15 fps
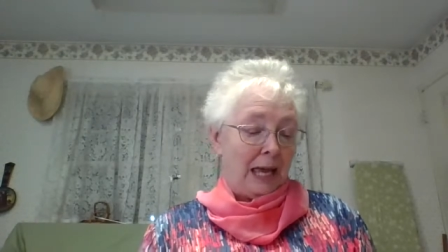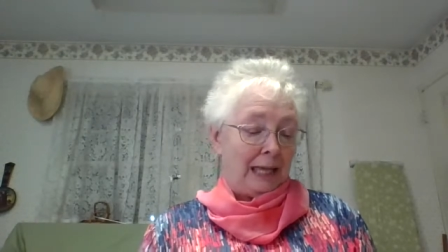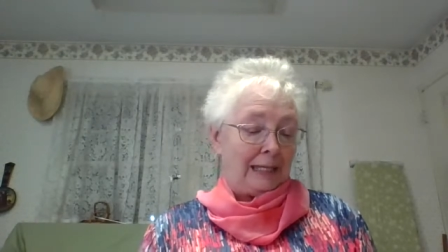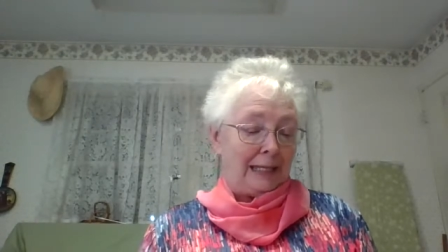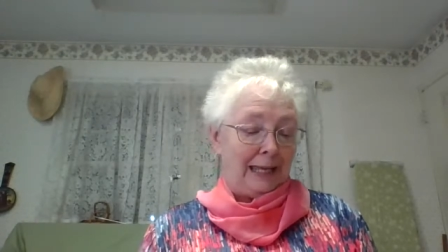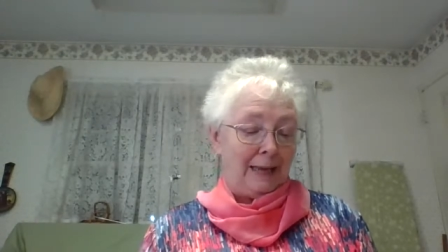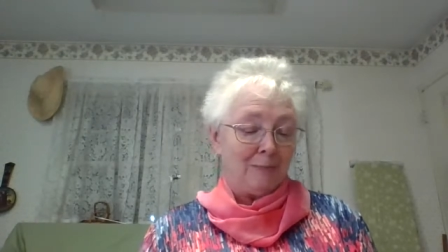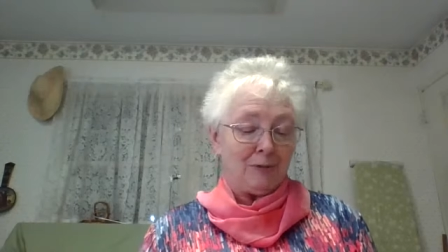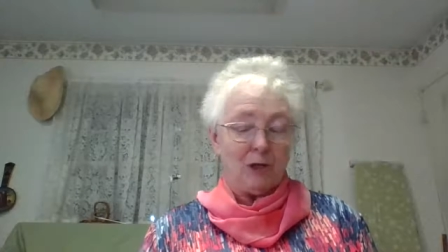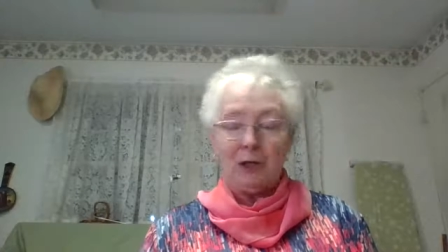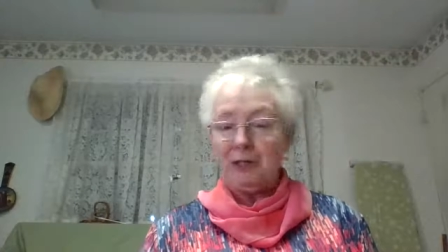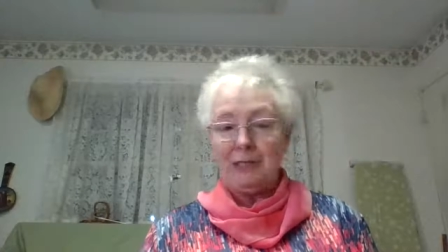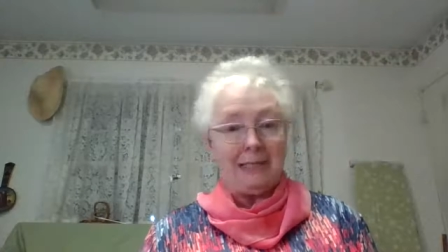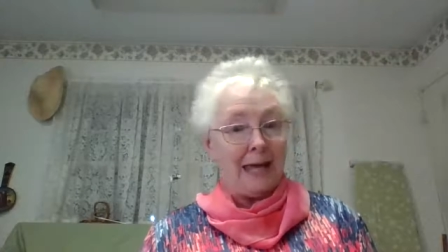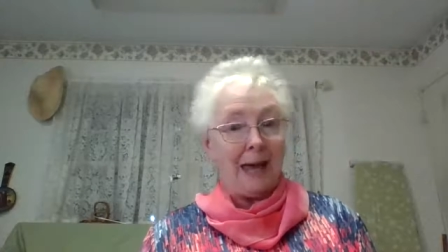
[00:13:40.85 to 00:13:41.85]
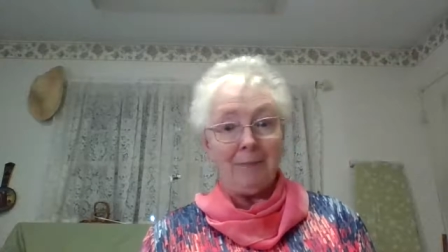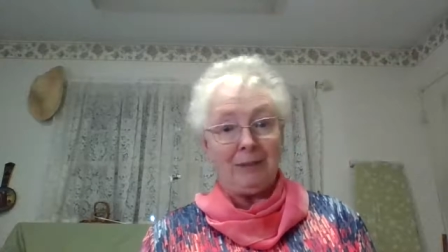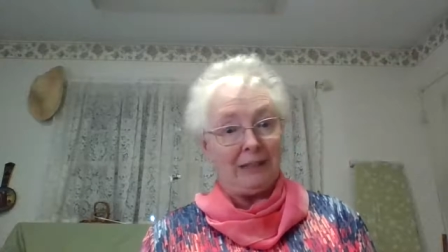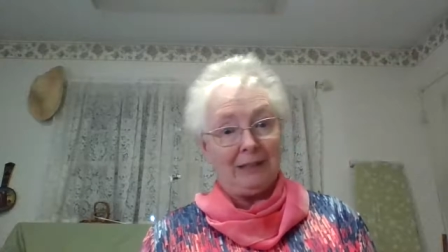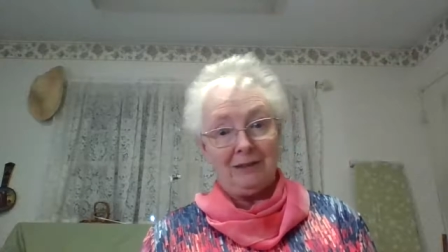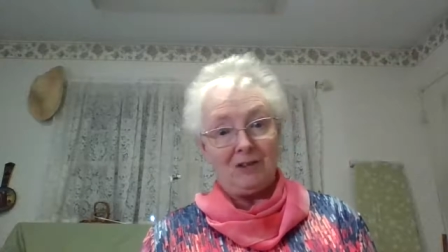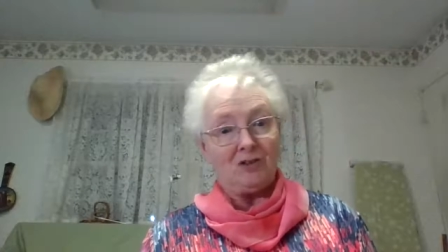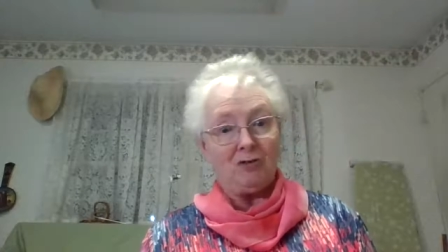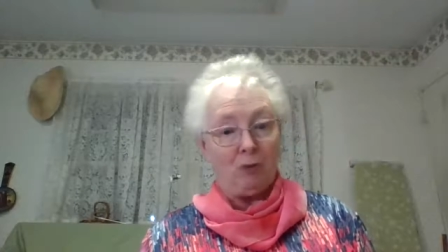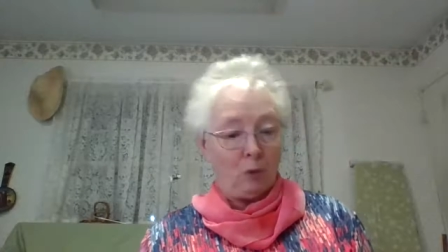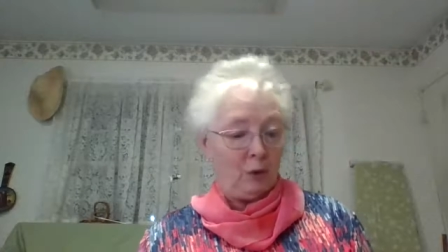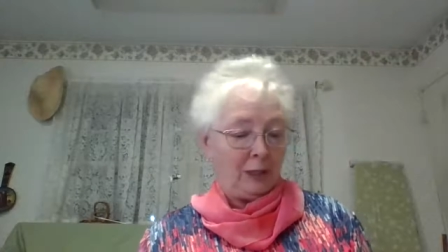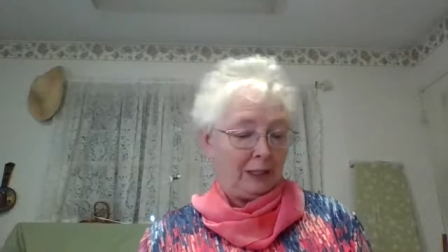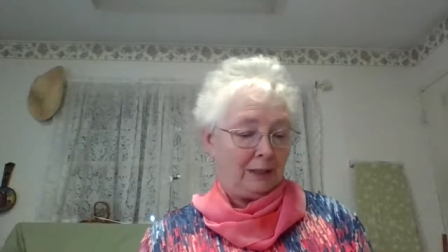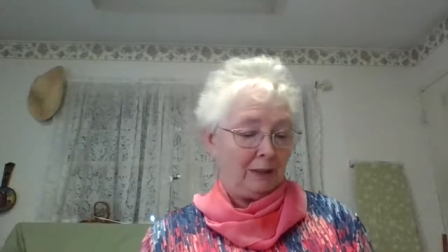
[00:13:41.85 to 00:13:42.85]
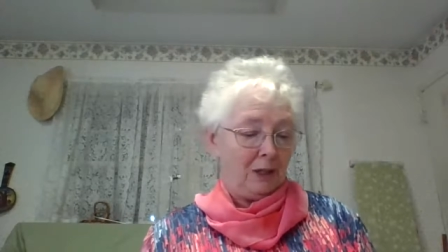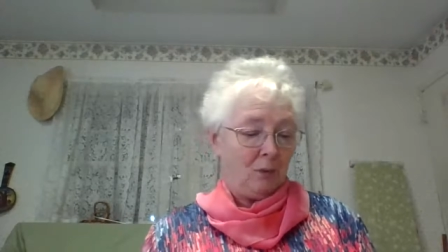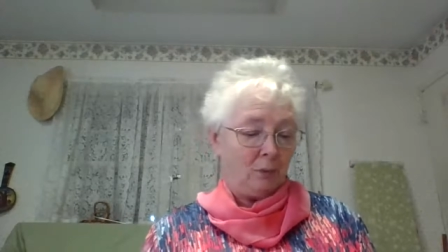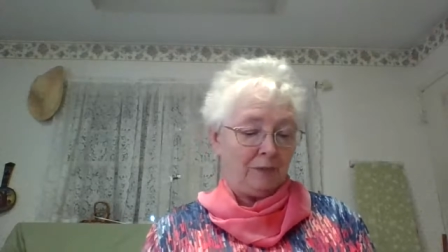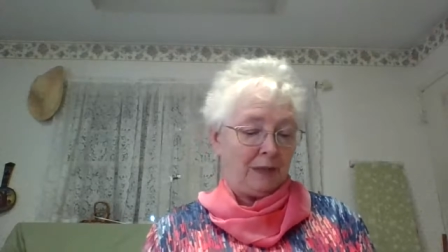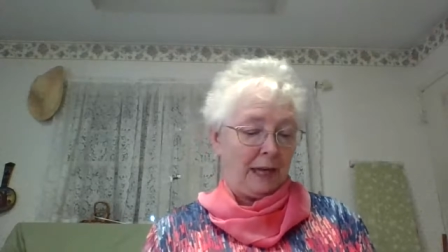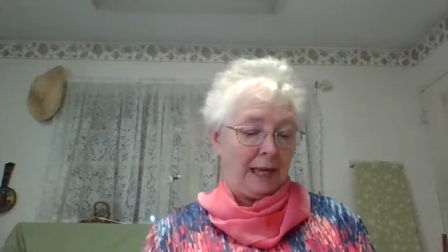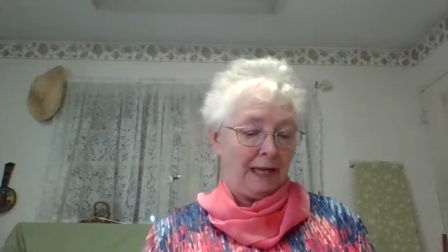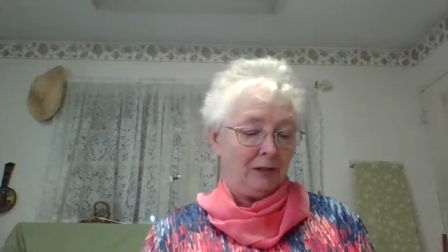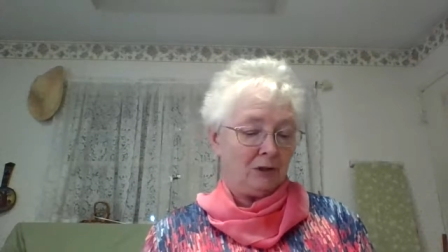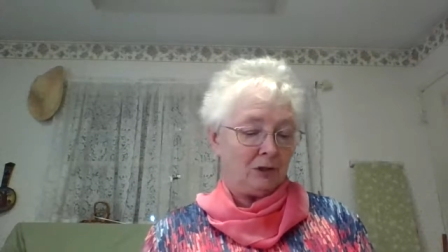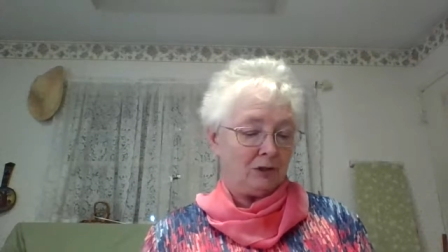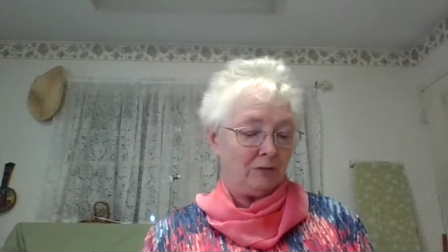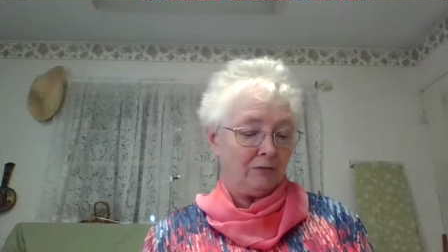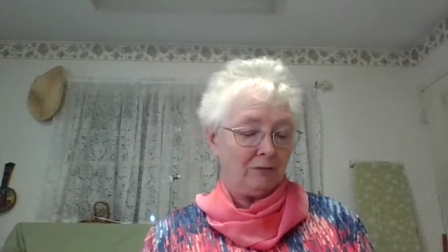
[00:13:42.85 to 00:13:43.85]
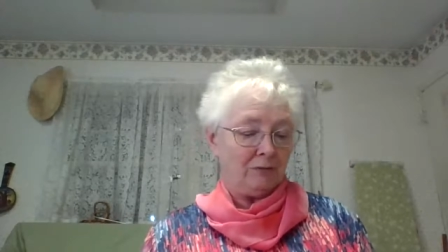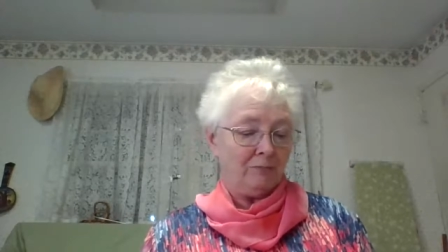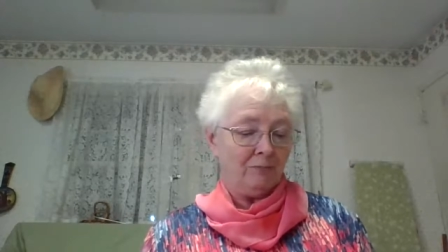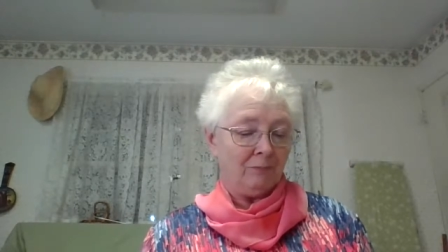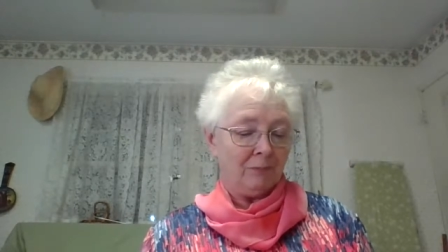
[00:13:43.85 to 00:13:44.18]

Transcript: and he kept on dabbing at his forehead with a handkerchief.